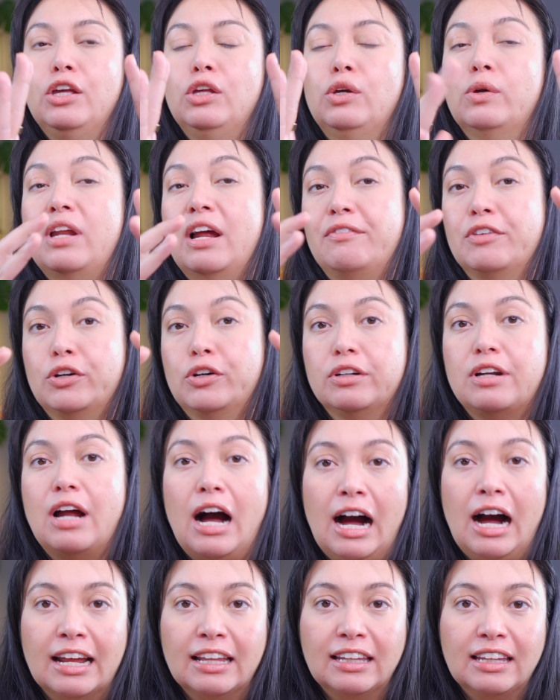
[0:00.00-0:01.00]
You can have a good
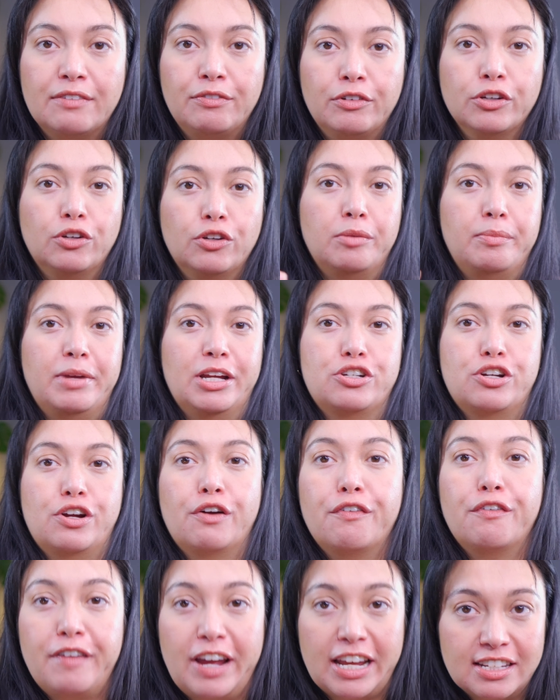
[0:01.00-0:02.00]
eye level. You can make
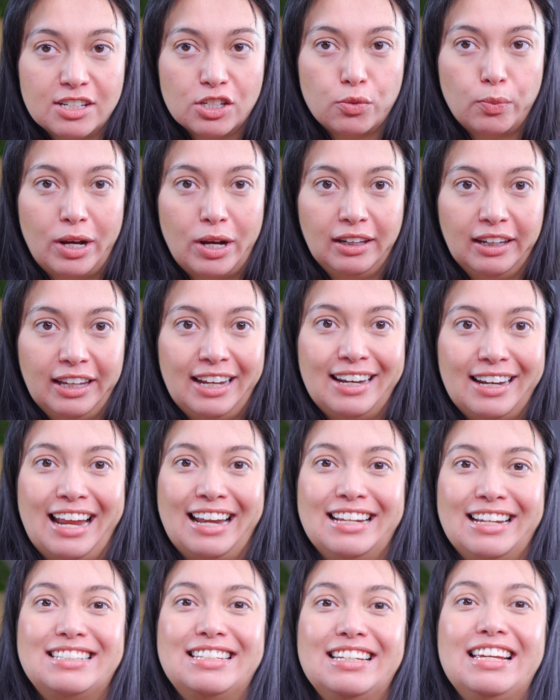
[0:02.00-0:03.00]
sure your face is well lit
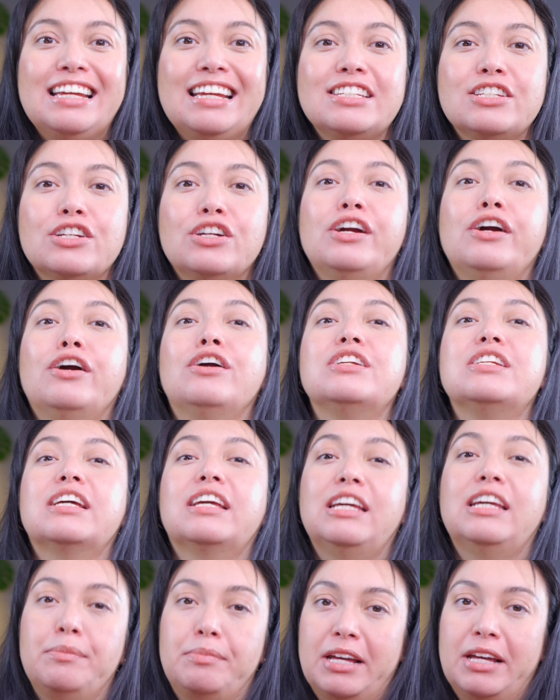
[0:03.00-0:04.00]
and it's easier
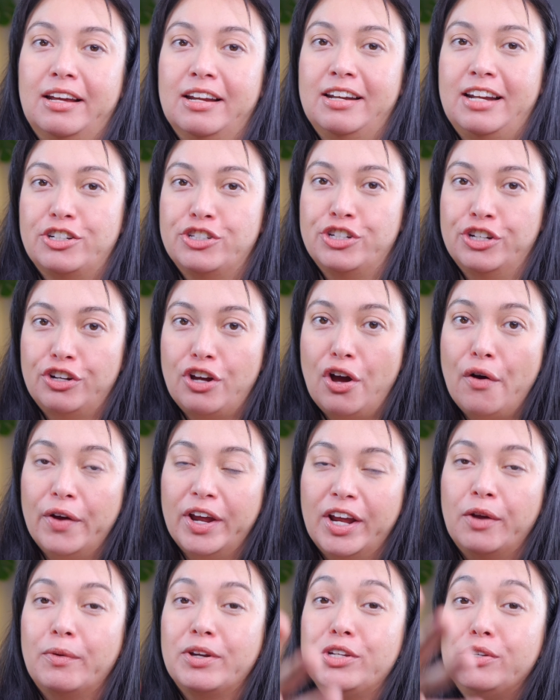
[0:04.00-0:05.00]
to keep that connection
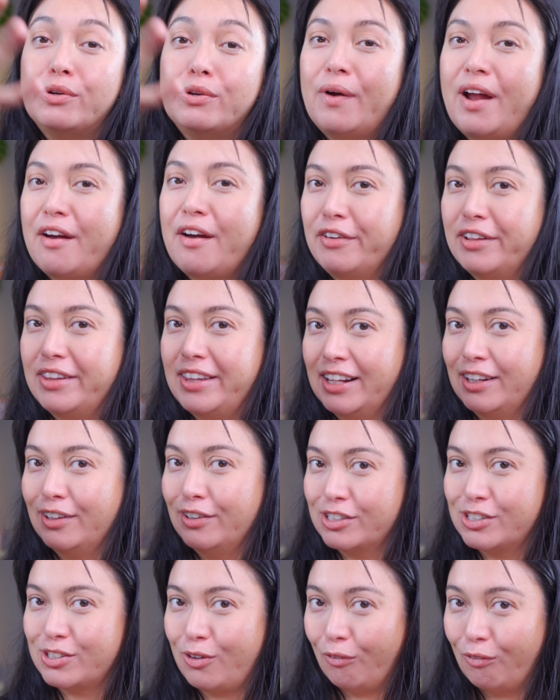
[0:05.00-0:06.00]
going when you know everything
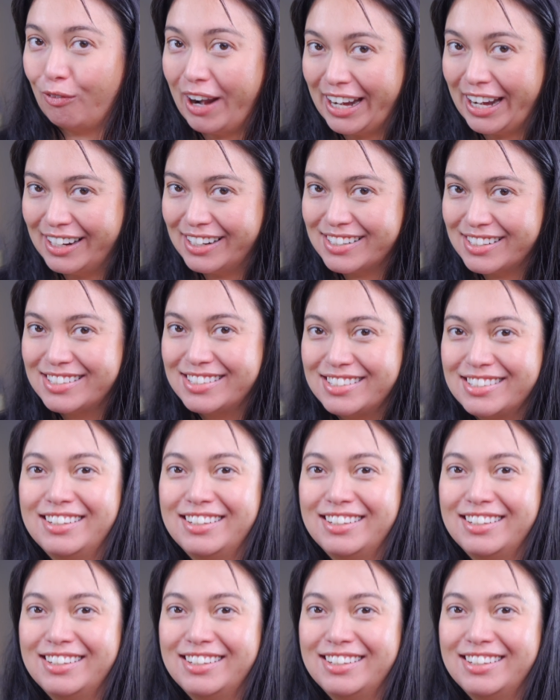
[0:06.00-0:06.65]
looks great.